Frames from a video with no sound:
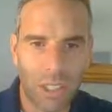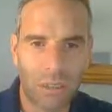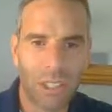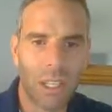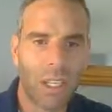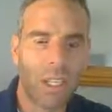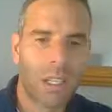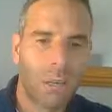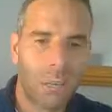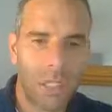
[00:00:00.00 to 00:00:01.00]
You can
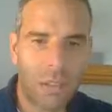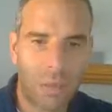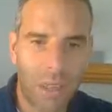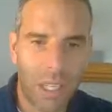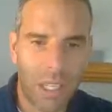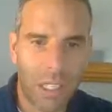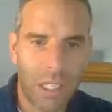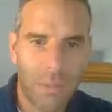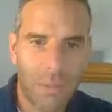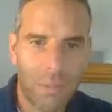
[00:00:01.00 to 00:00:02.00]
put different
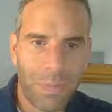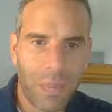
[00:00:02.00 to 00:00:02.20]
things.